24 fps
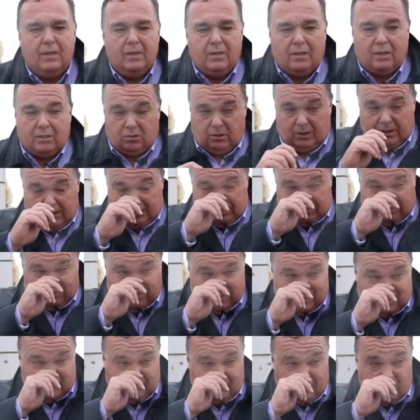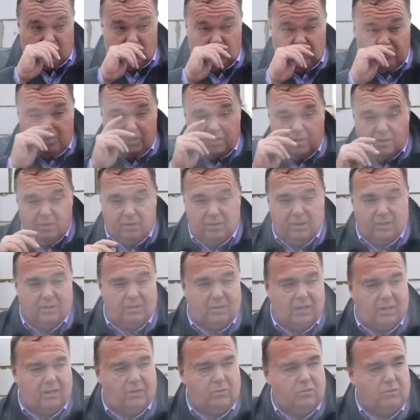And so that's effectively going to be the
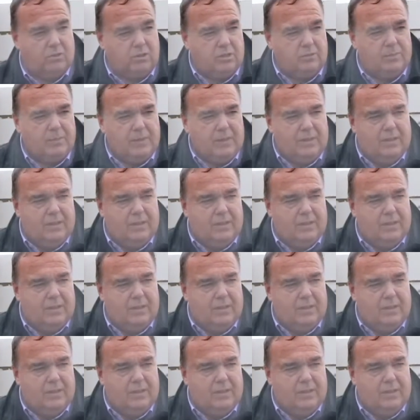internals.